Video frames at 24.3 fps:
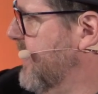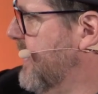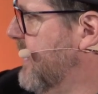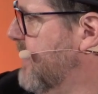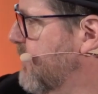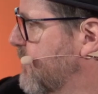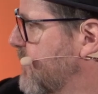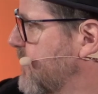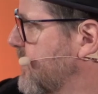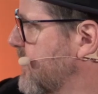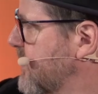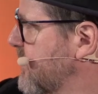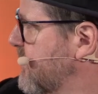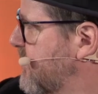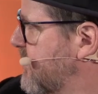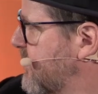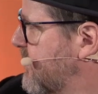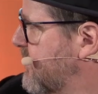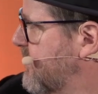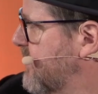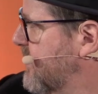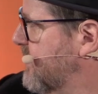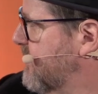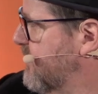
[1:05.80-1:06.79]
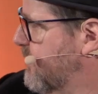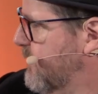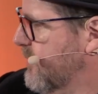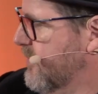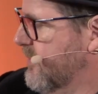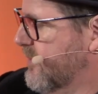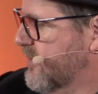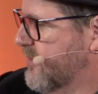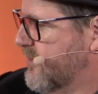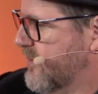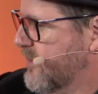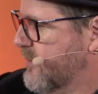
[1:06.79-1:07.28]
had really good success with
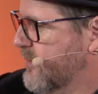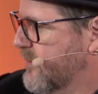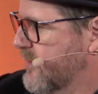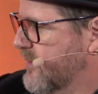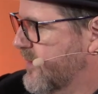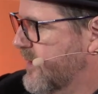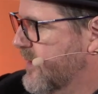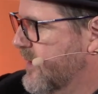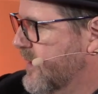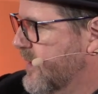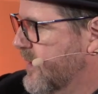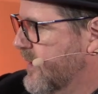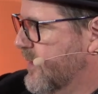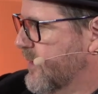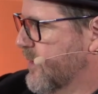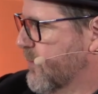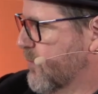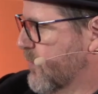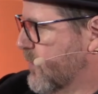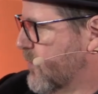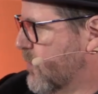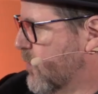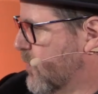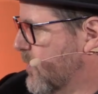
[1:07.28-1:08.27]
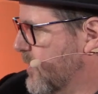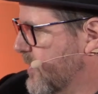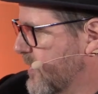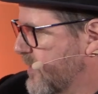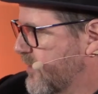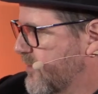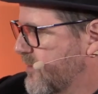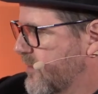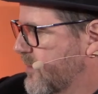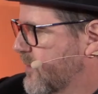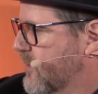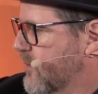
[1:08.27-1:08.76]
this, and the
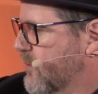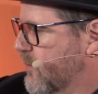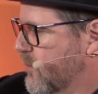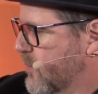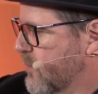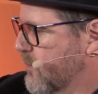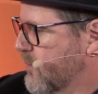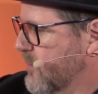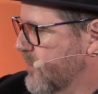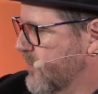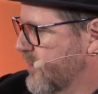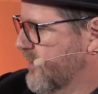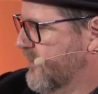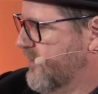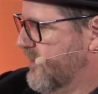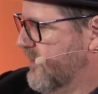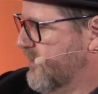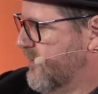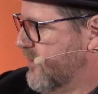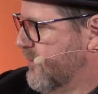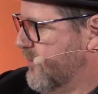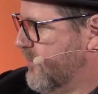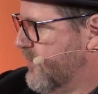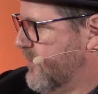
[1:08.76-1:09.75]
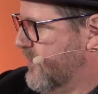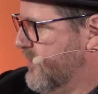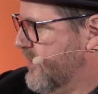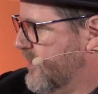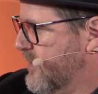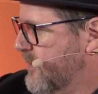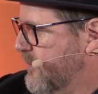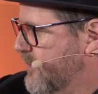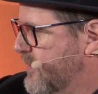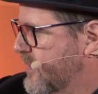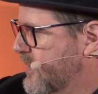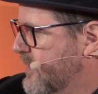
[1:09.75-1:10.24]
recordings were really essential for
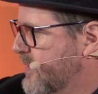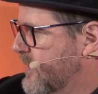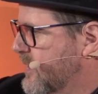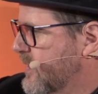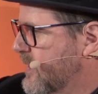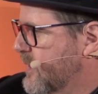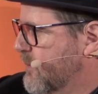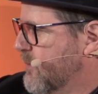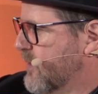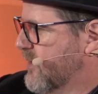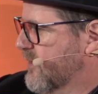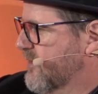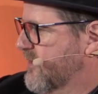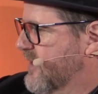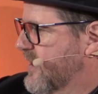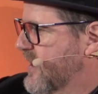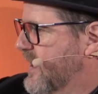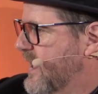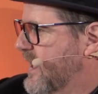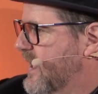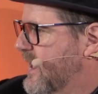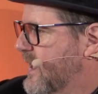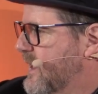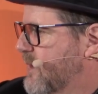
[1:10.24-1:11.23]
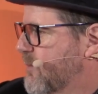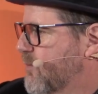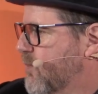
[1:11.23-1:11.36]
them, because they had